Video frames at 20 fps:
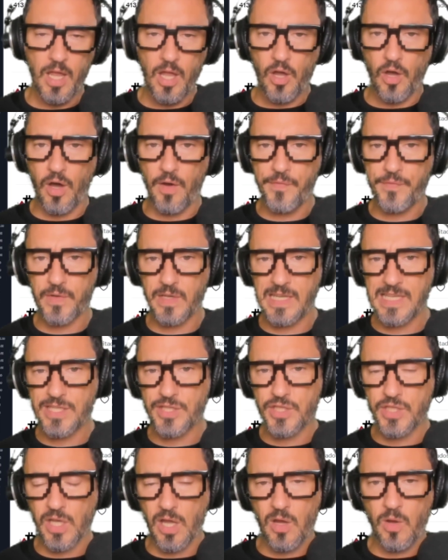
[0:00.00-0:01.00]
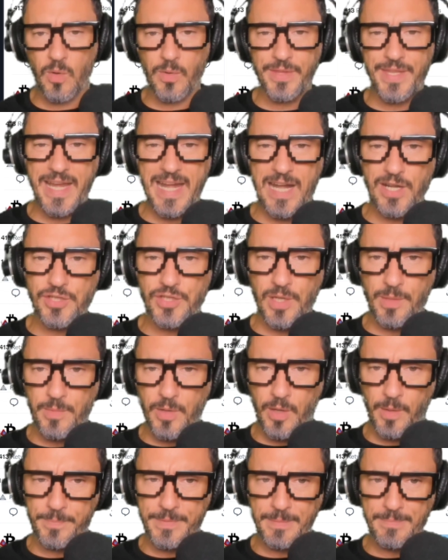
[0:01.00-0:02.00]
Hopefully so. There are some
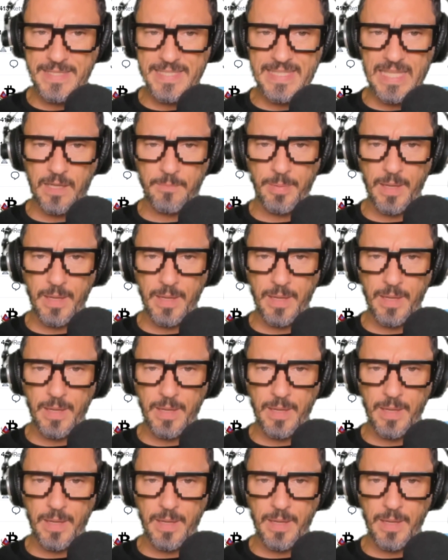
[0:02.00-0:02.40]
optimistic